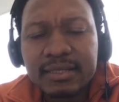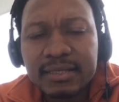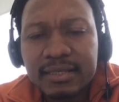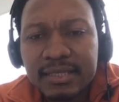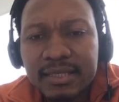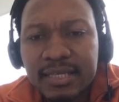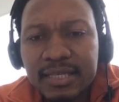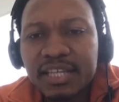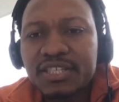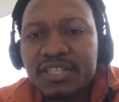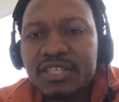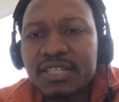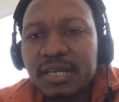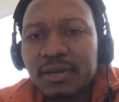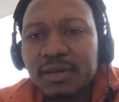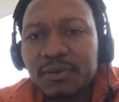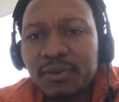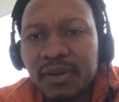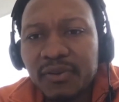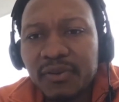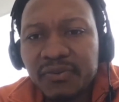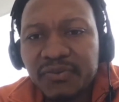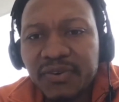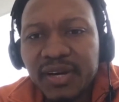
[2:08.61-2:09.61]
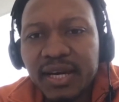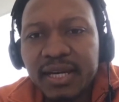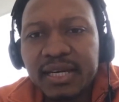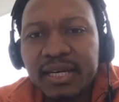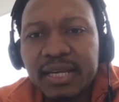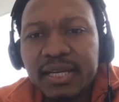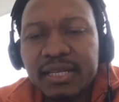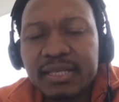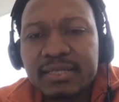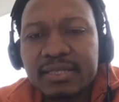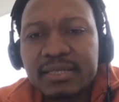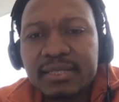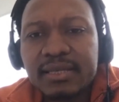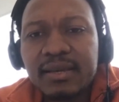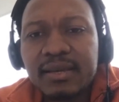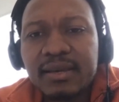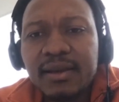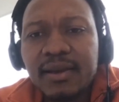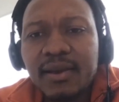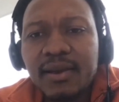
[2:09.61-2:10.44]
discussion around finance